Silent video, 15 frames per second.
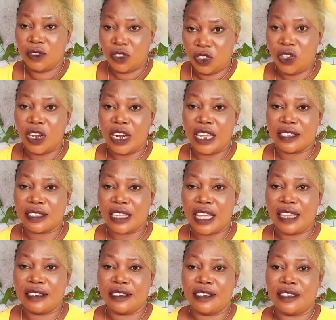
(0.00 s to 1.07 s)
You
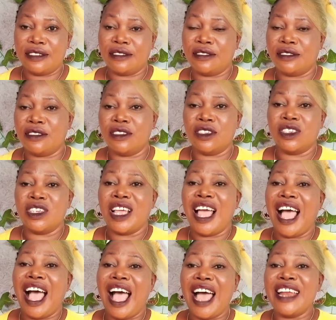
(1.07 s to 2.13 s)
understand?
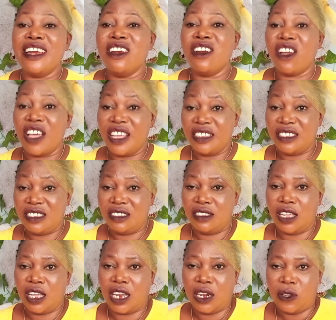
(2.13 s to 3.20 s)
Anoint
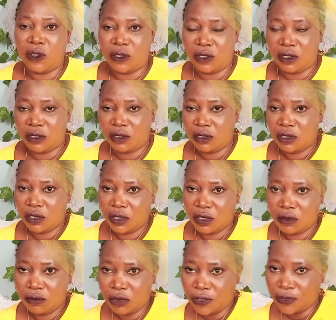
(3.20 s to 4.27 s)
the clothes
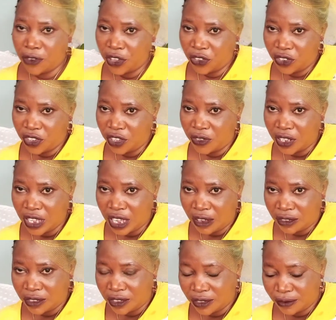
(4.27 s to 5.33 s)
before you give it
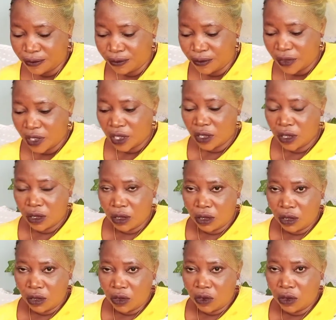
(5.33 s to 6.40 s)
out.
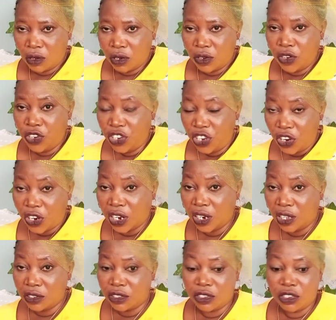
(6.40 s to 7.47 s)
New
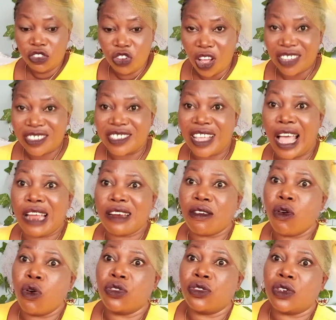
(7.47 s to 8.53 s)
clothes, not an
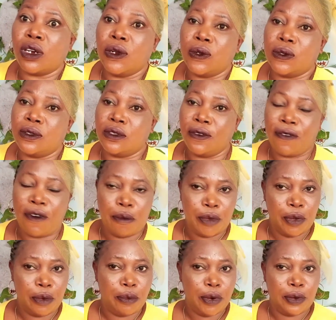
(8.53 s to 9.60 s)
old clothes from
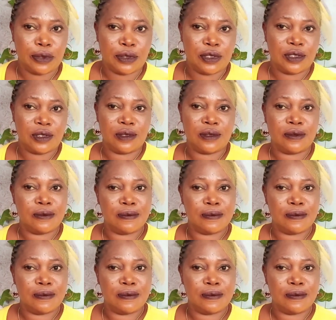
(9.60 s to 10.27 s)
your box.